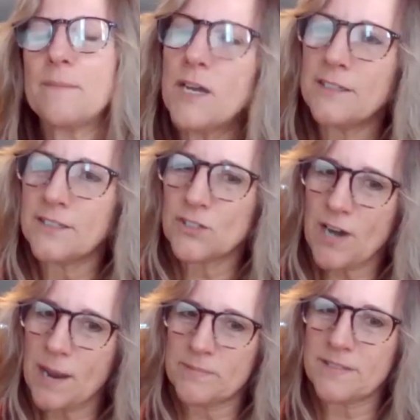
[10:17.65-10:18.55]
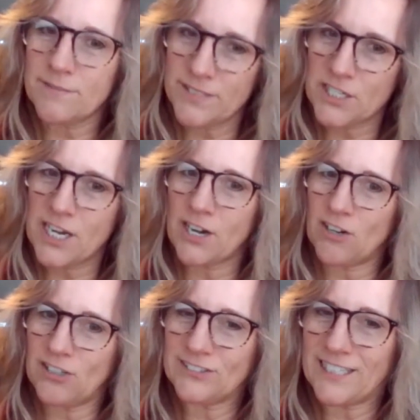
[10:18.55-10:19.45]
I'm not strapped to a chair
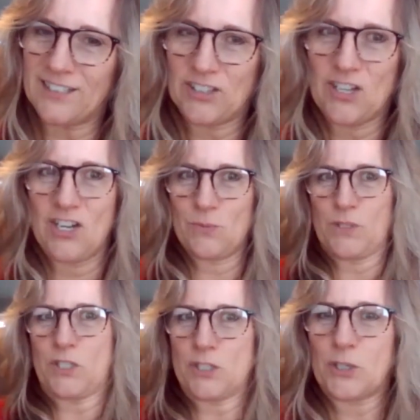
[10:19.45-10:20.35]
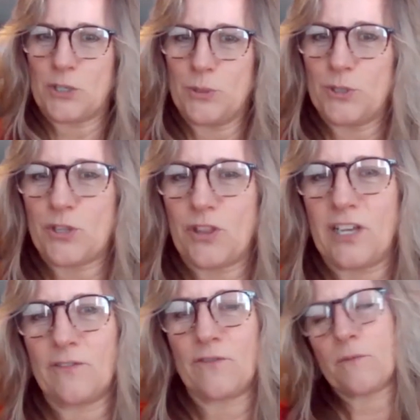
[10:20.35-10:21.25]
all day long, which is a huge
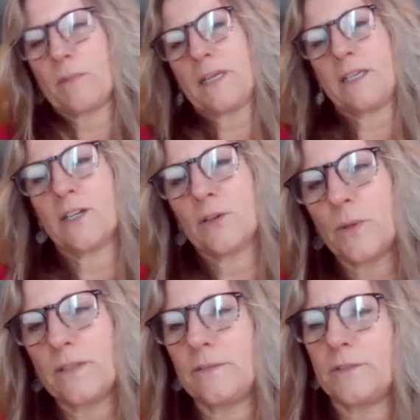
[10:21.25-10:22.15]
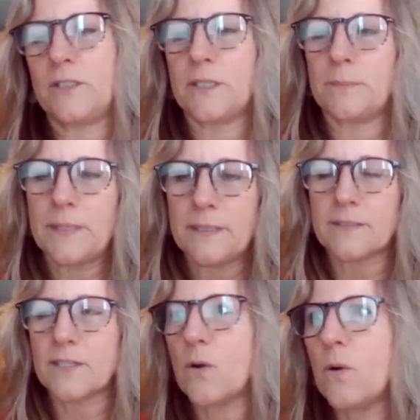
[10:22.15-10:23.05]
thing for me, to be
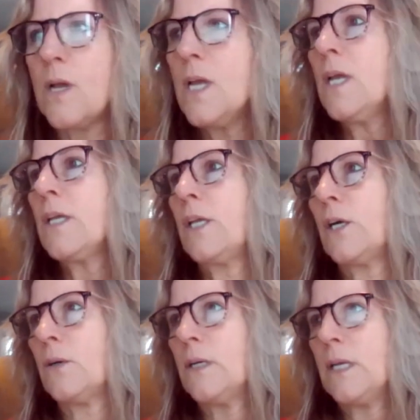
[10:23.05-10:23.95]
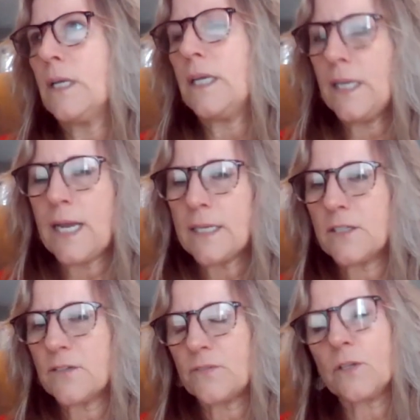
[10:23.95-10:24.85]
so, you know,
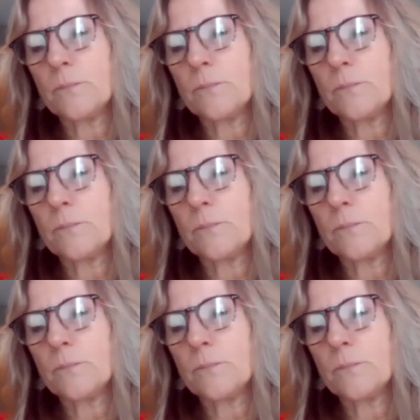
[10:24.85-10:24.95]
inactive.